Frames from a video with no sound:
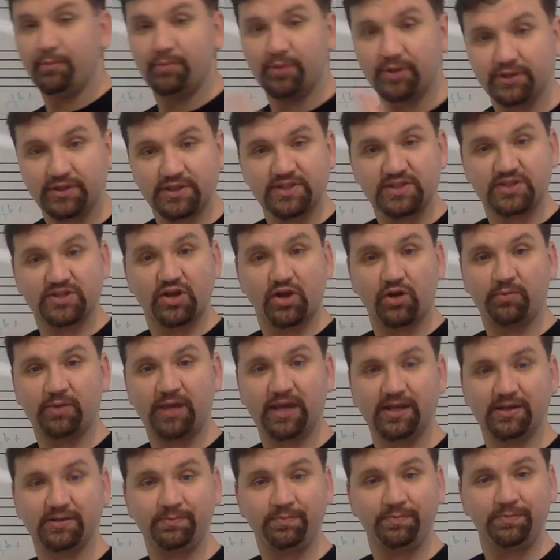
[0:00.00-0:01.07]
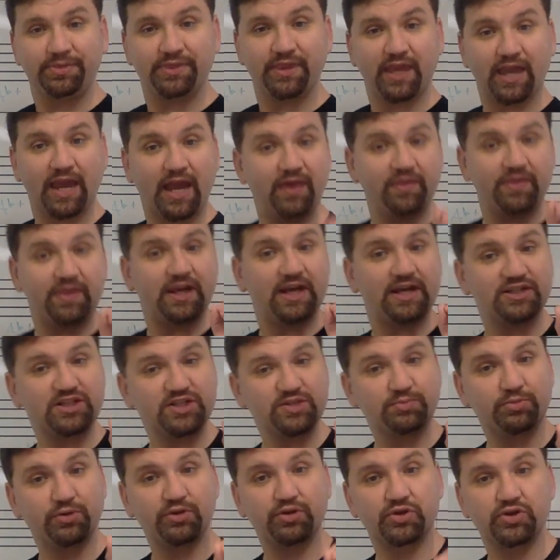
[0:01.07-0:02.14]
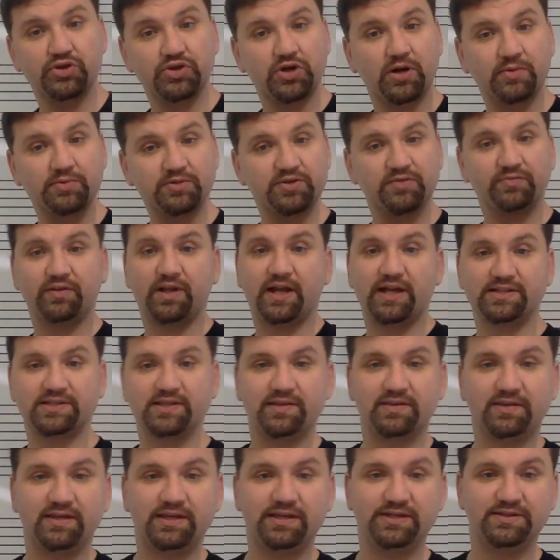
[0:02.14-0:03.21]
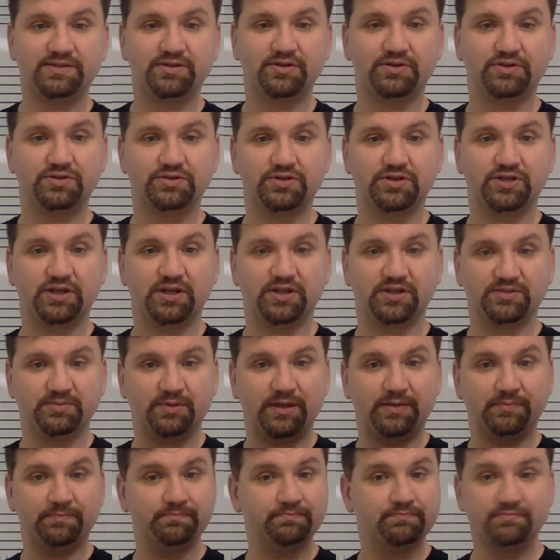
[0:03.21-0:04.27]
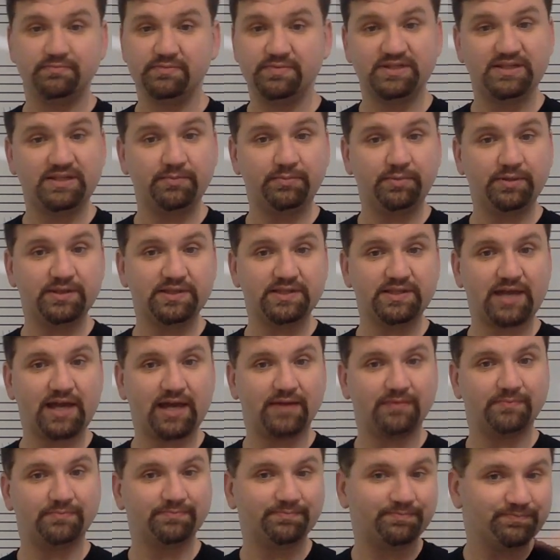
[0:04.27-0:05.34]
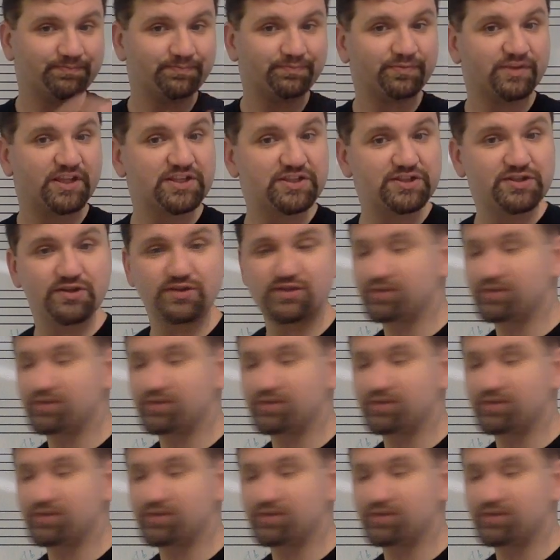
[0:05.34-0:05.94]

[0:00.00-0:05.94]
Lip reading: build a snowman, and then I just put the sharps or flats that the key signature tells me. Simple as that. Let's do